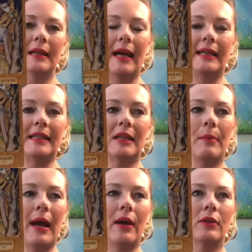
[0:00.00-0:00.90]
and it's
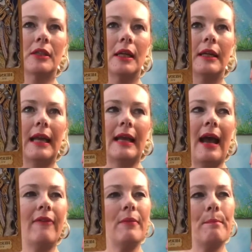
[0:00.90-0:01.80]
about
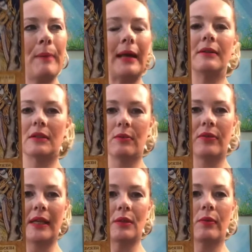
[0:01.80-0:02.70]
having balance with
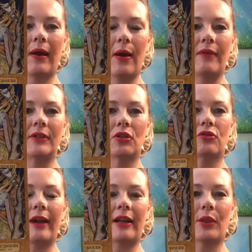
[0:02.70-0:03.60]
things without having to
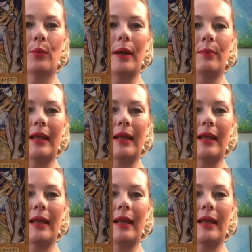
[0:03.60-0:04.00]
crack the whip,